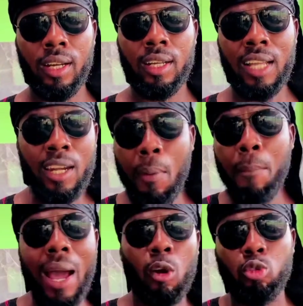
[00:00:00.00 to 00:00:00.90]
And never
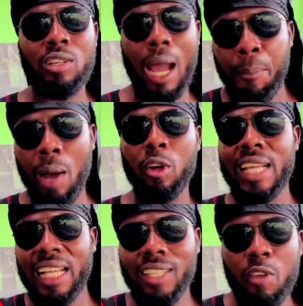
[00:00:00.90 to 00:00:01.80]
banners on your pound on
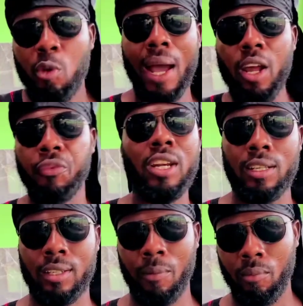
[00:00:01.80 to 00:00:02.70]
your jail human if you name
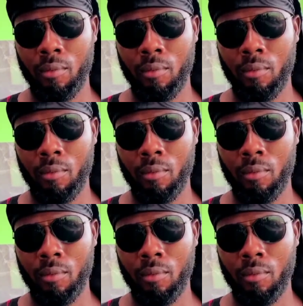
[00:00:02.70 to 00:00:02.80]
them.